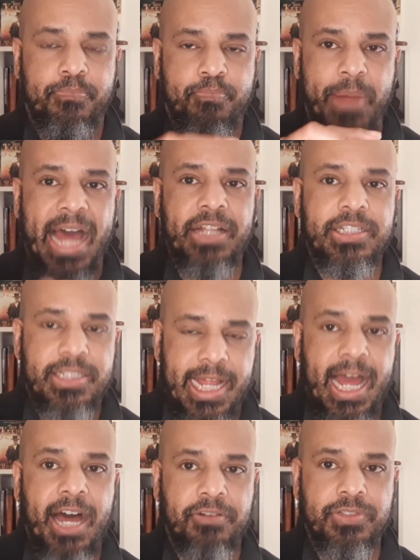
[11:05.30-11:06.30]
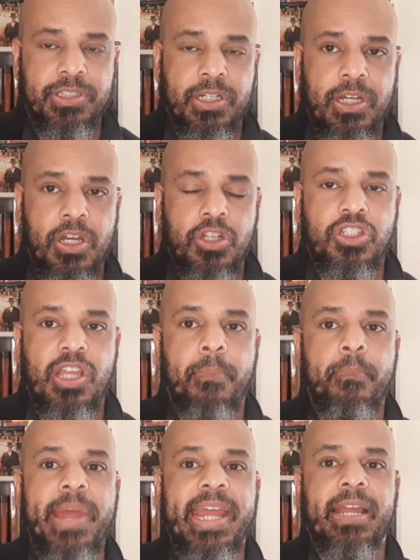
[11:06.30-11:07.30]
balance out to
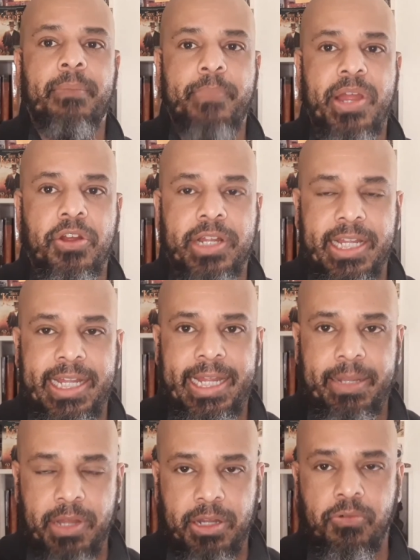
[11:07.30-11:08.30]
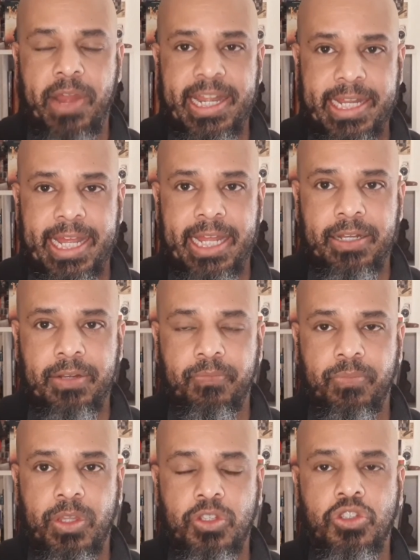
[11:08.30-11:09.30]
make America great again.
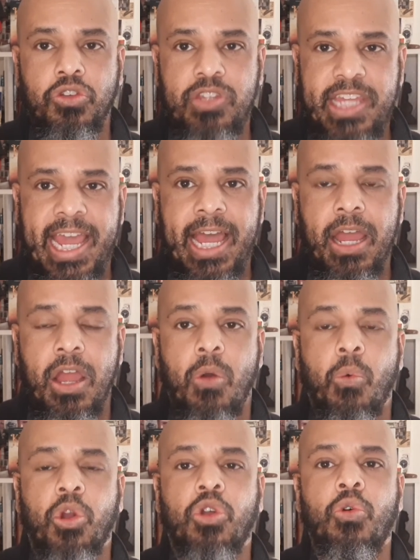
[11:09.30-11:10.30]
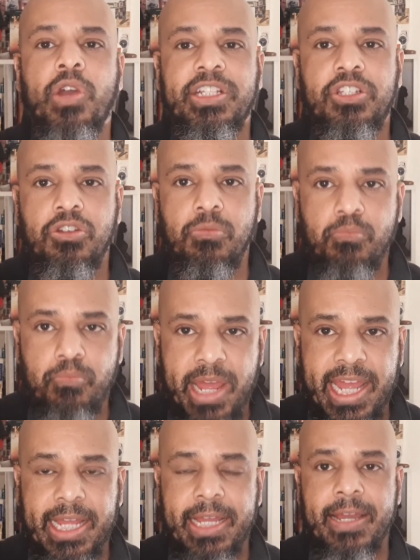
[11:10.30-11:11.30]
So yeah, we're going to
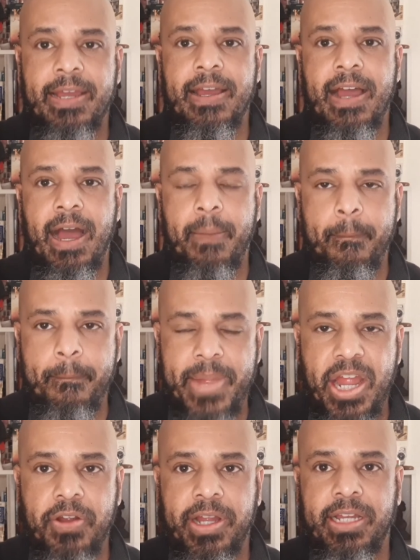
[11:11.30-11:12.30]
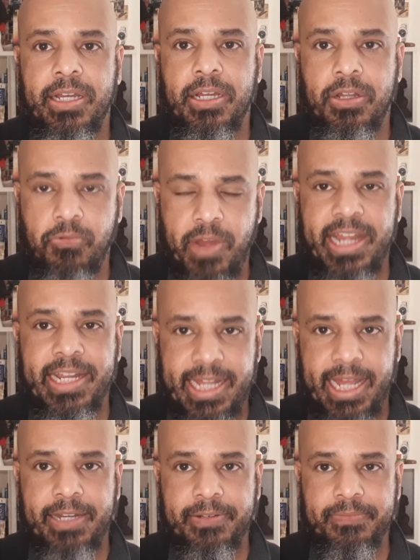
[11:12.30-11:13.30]
make America great again.